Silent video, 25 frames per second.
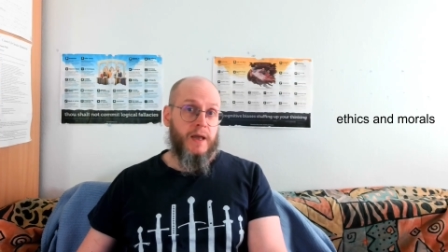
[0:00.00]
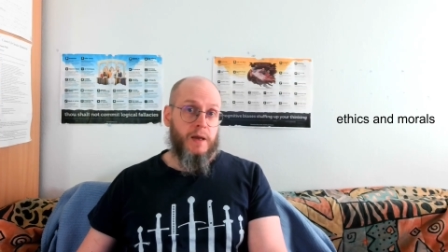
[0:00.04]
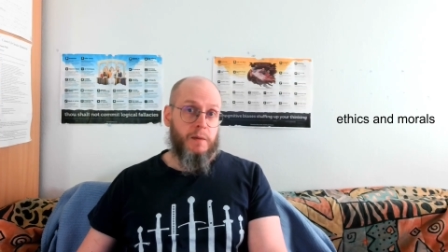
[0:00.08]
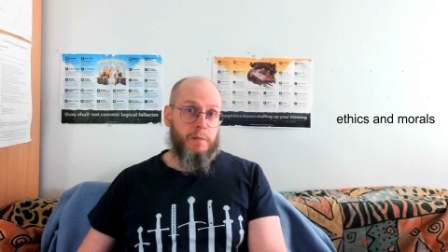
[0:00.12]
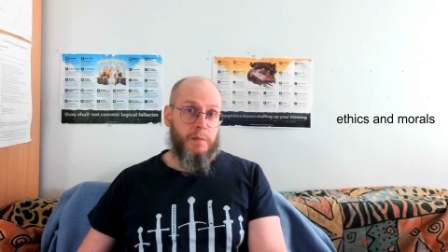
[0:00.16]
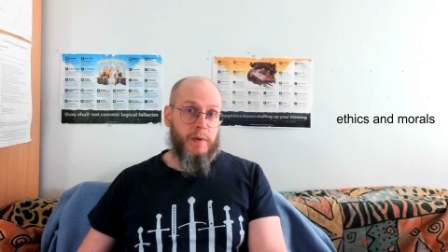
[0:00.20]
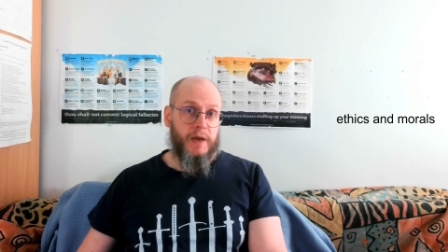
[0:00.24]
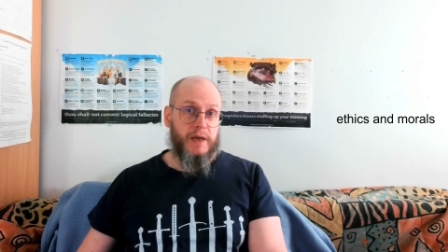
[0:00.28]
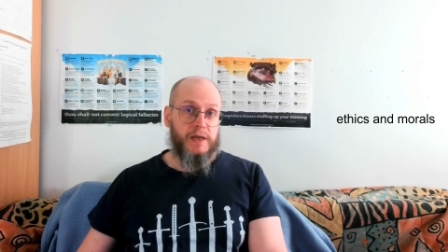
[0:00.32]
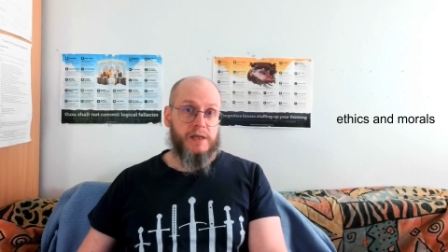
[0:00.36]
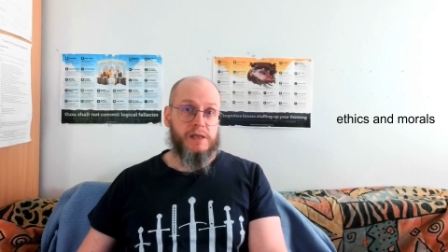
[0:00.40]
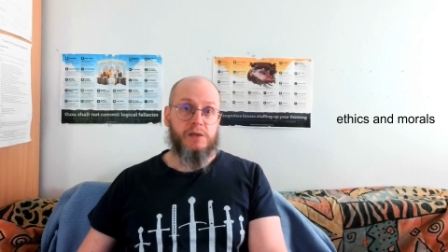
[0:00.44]

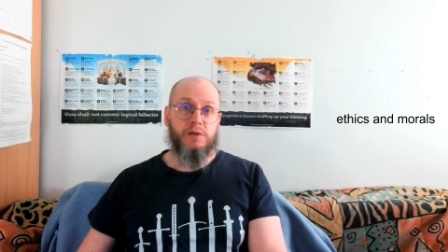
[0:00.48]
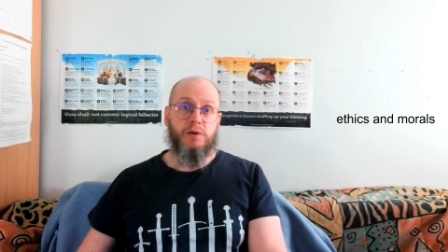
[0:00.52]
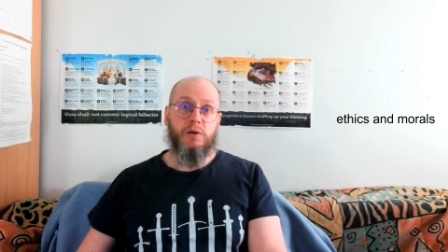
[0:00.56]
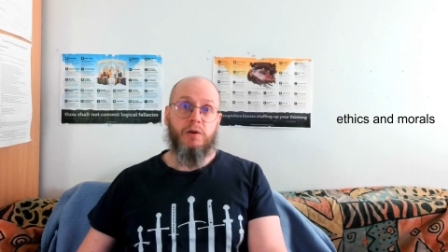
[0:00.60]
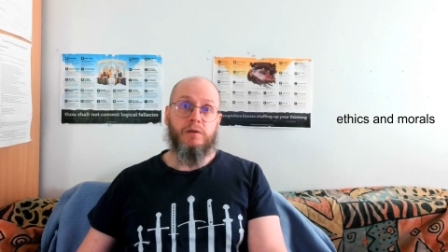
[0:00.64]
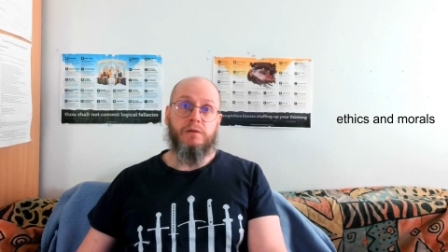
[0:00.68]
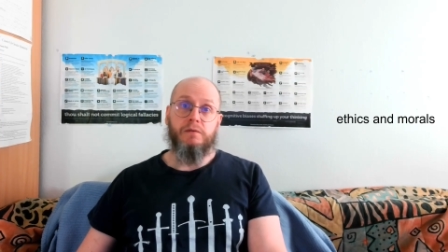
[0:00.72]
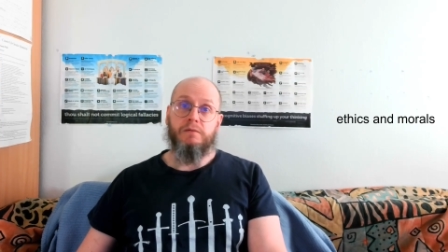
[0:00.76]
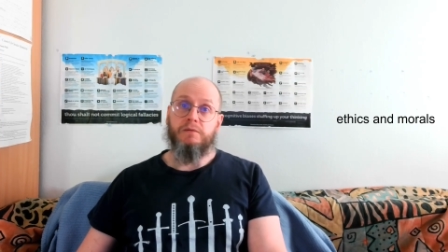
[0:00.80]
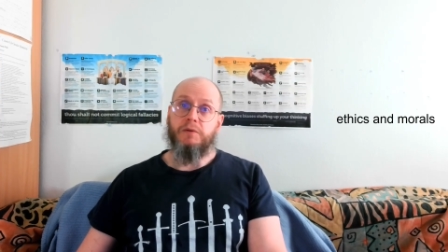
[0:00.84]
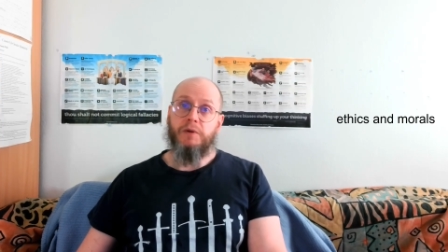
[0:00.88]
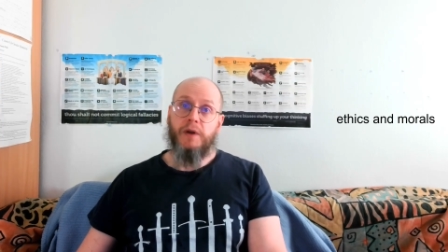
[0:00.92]
based
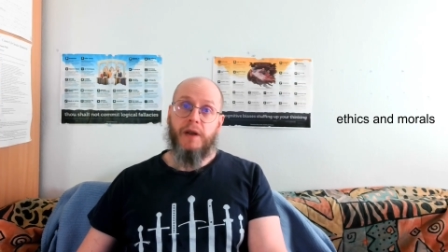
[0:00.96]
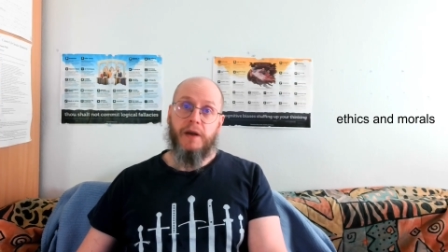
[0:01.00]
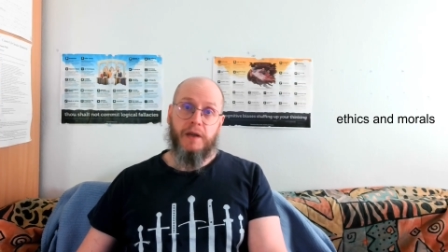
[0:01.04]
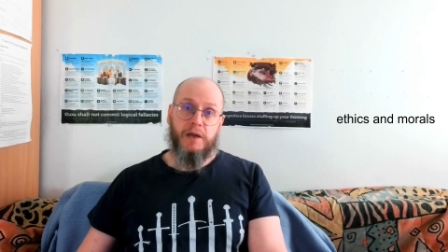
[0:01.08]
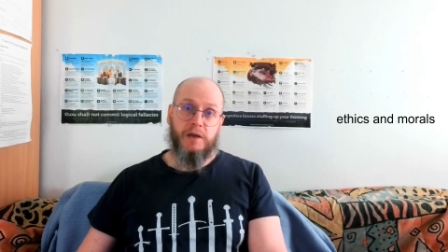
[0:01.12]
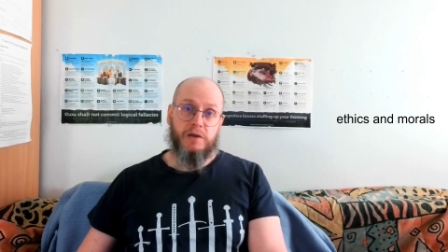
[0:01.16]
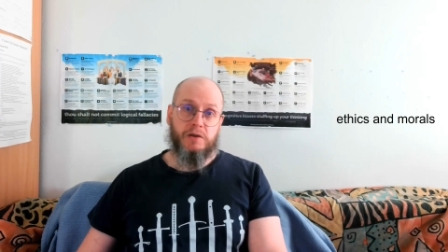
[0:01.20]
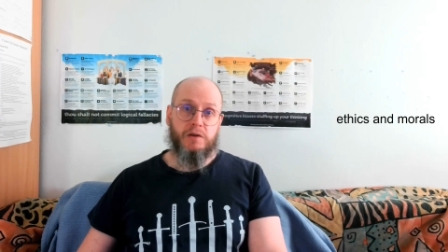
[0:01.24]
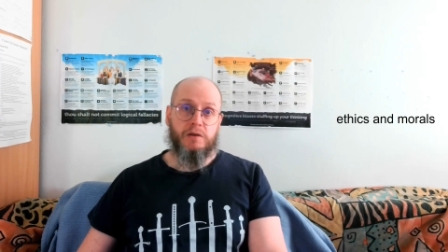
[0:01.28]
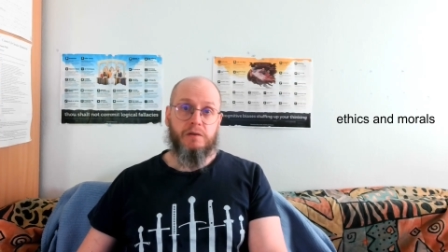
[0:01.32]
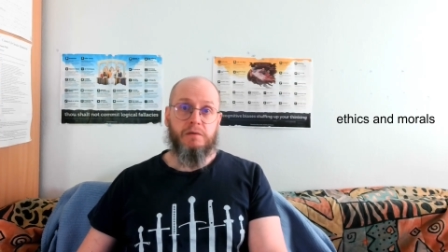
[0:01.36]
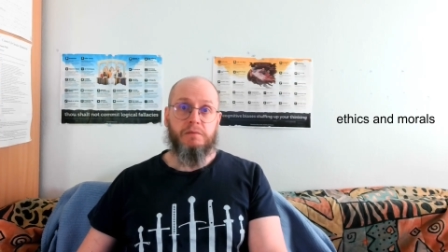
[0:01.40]
on
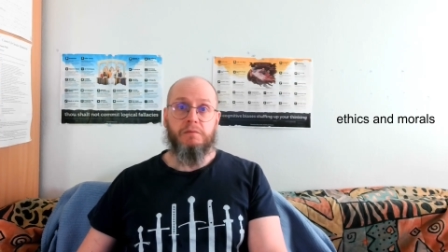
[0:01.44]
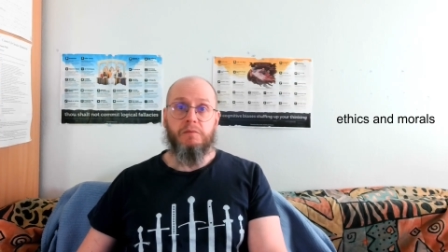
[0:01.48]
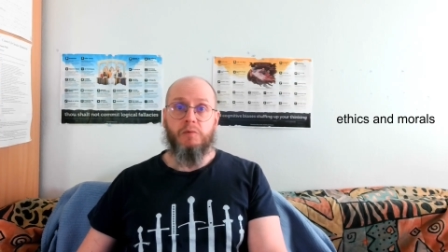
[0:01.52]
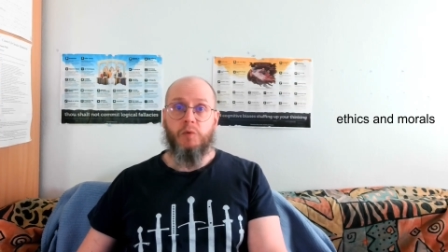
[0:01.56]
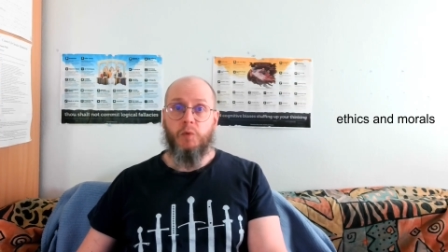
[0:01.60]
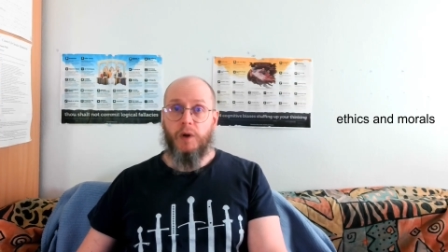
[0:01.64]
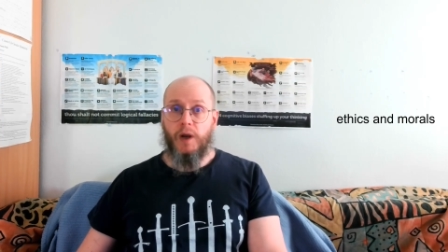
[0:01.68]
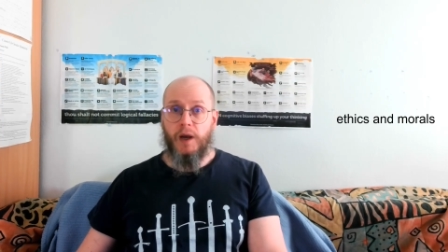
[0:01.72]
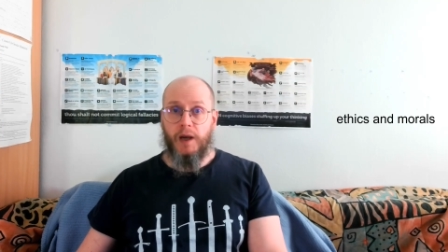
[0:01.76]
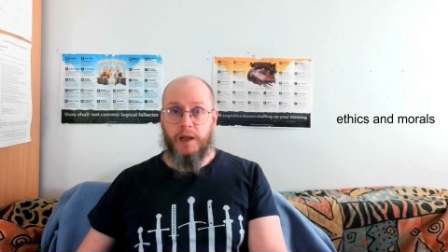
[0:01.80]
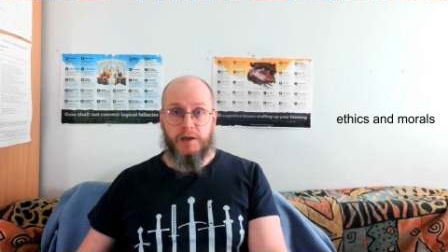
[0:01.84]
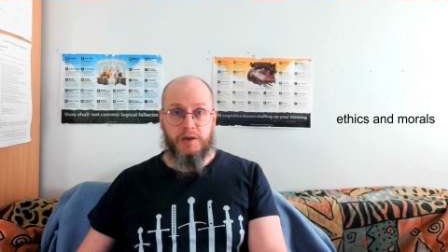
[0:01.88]
tradition,
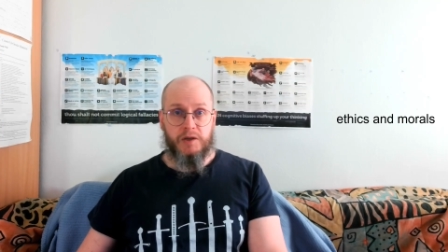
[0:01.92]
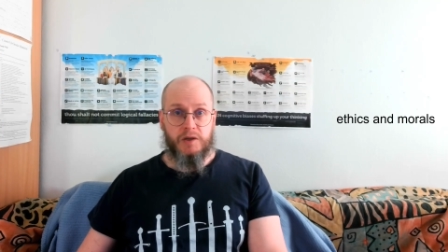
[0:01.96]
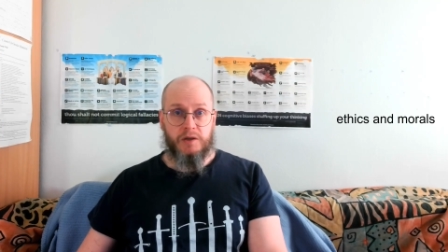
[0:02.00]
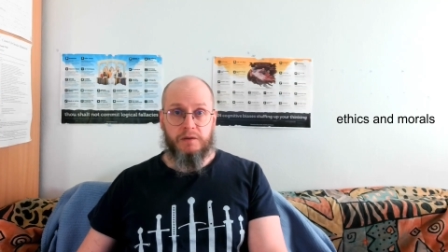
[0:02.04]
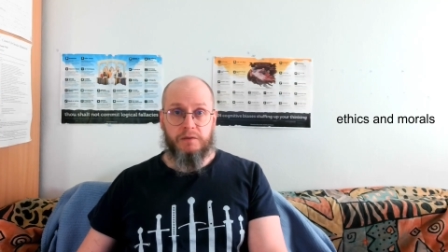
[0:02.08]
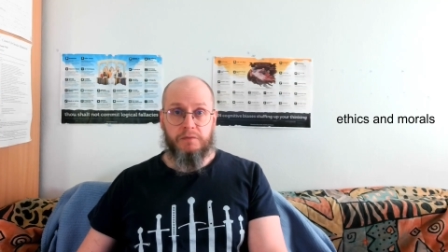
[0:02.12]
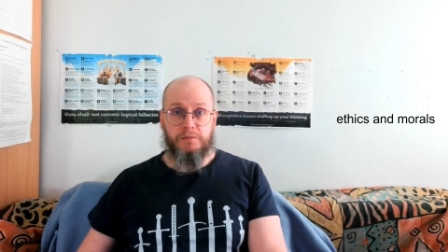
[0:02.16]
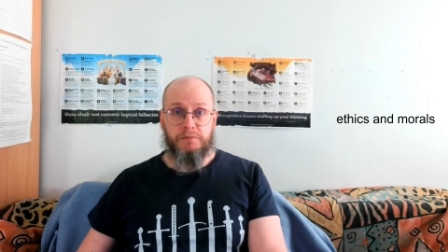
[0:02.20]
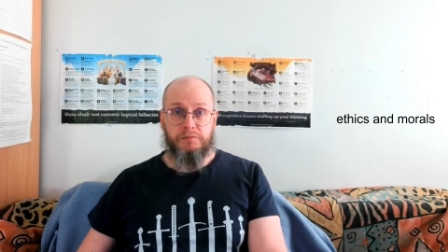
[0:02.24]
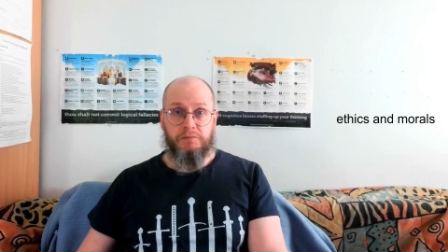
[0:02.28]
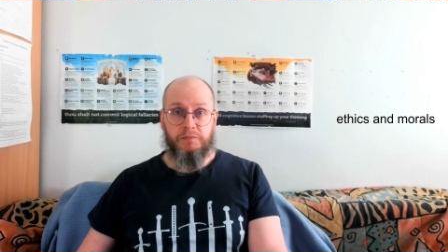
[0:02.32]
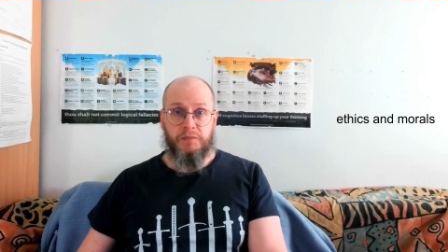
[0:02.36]
religion,